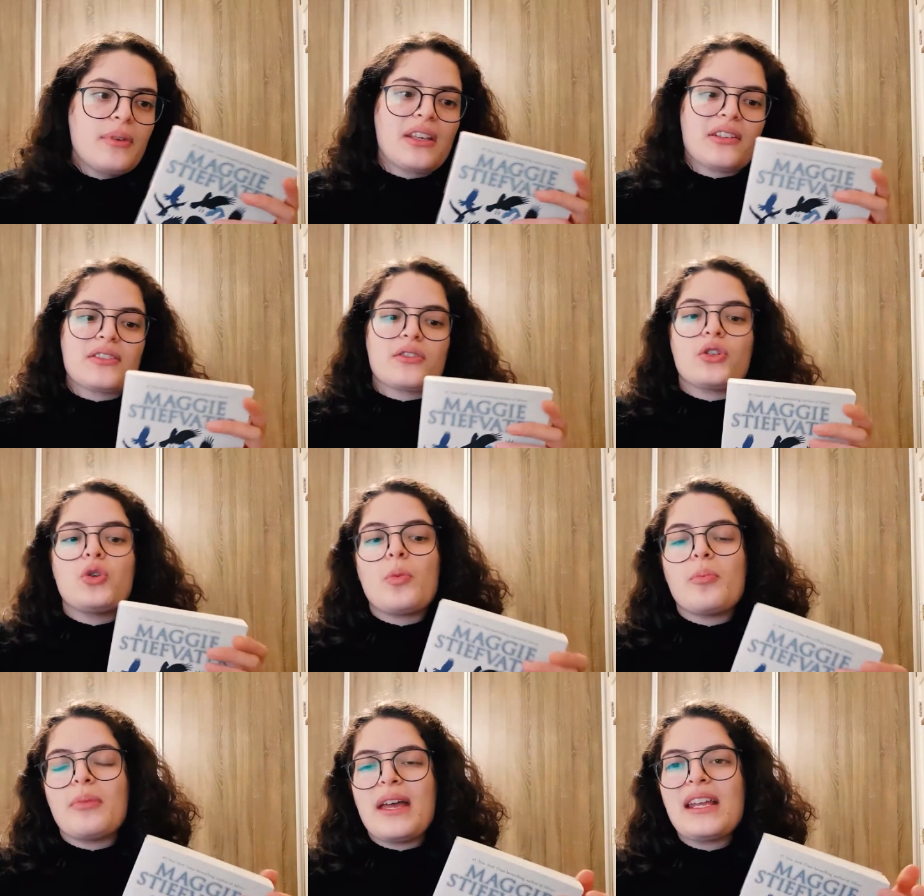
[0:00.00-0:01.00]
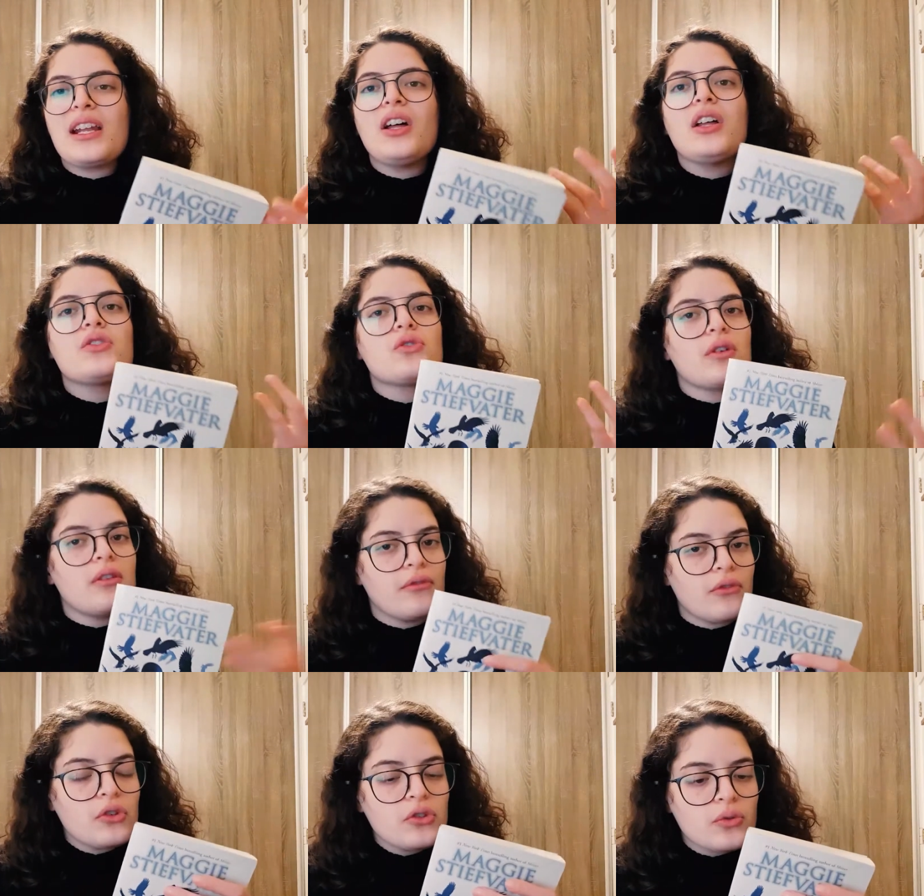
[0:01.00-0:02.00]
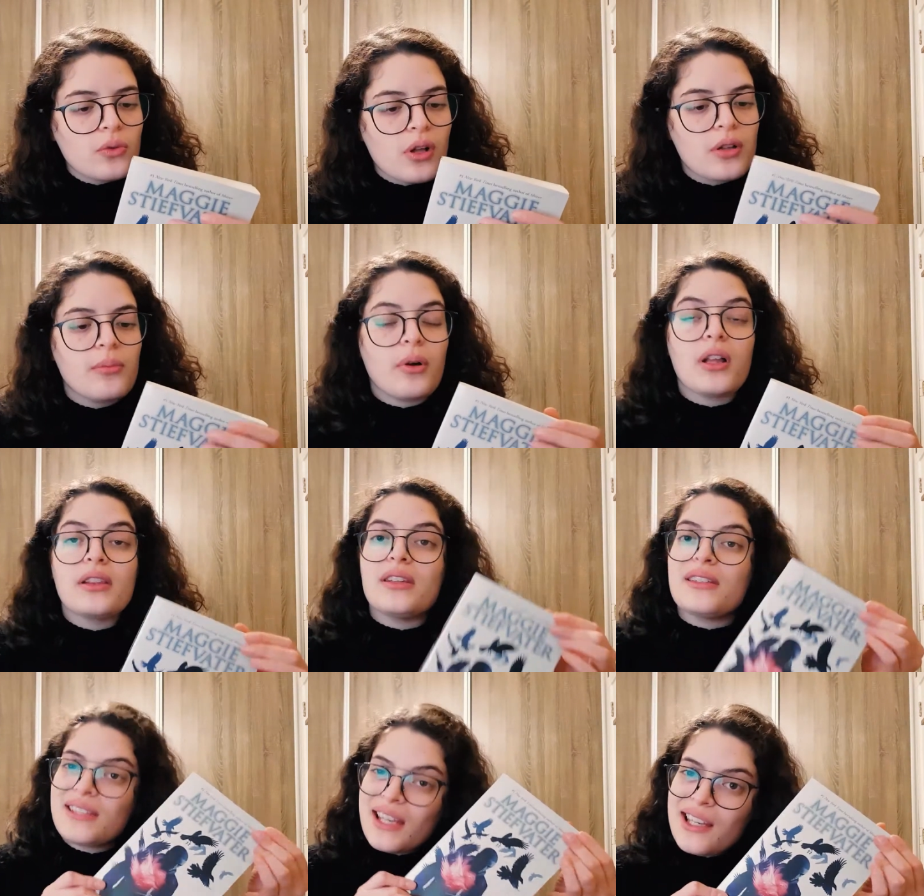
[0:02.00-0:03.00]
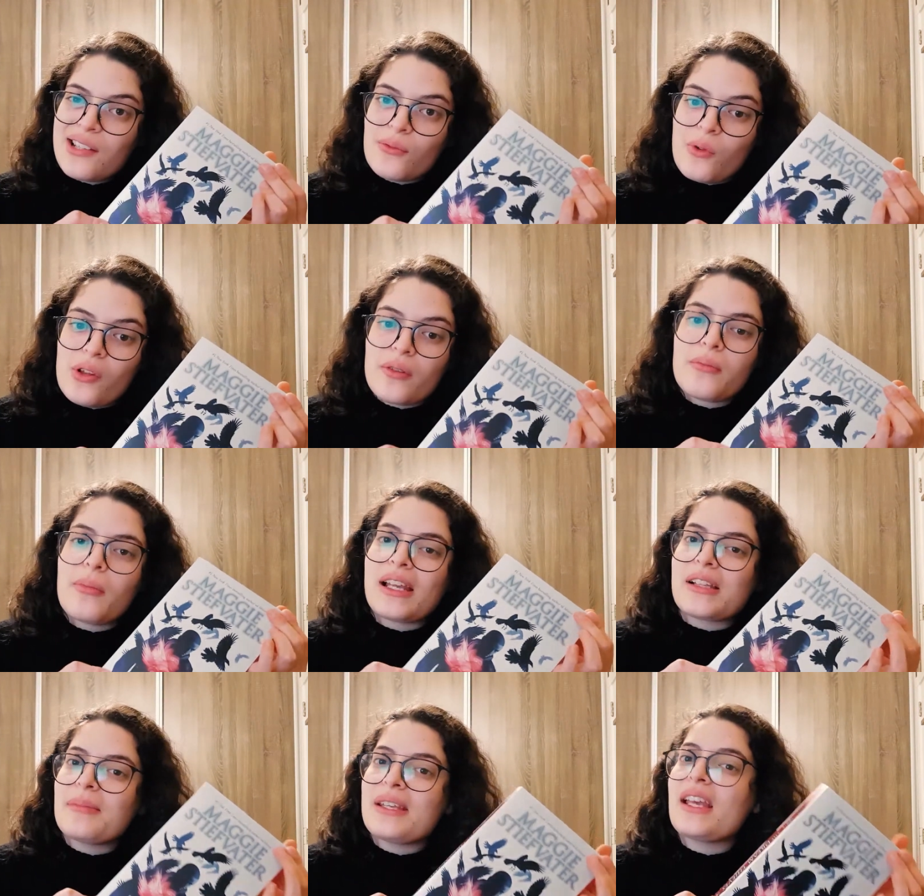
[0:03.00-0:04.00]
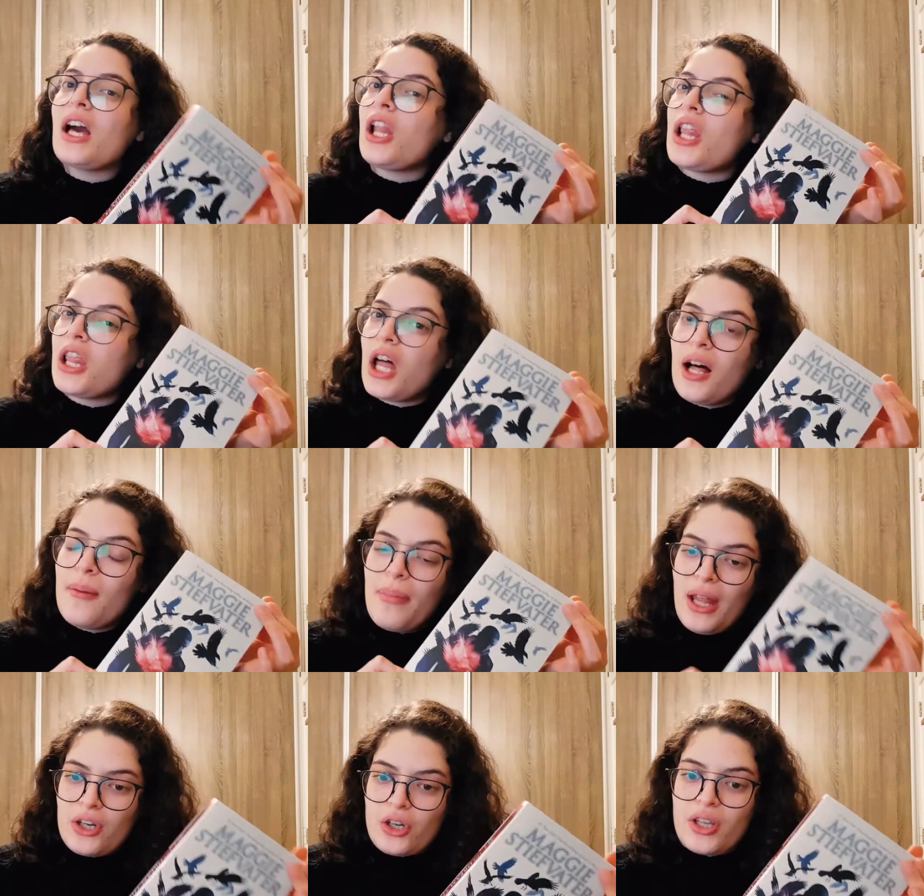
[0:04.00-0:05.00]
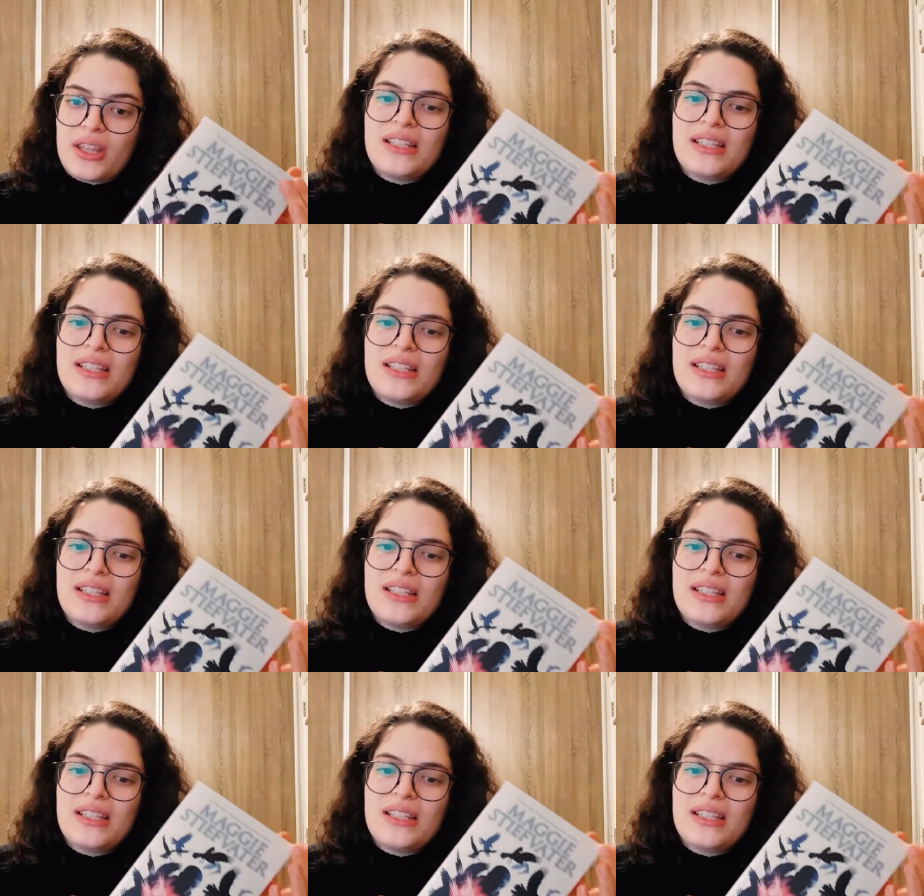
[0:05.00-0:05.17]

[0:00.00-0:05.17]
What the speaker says: because you may not enjoy the first one, but the second one might be a lot better.